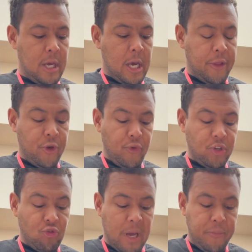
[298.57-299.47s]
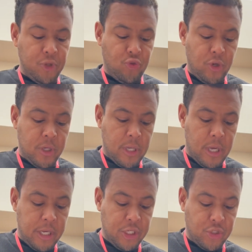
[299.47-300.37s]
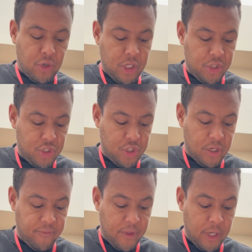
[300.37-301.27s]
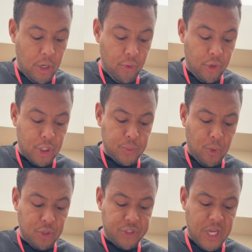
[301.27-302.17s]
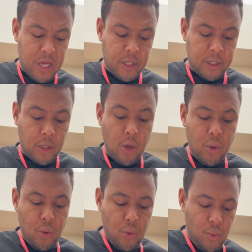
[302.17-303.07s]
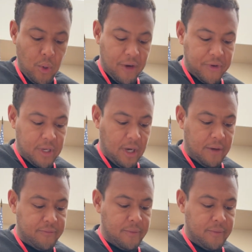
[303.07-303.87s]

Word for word: And the Grinch grabbed the tree and he started to shove. Then he heard a small sound like the coo of a dove.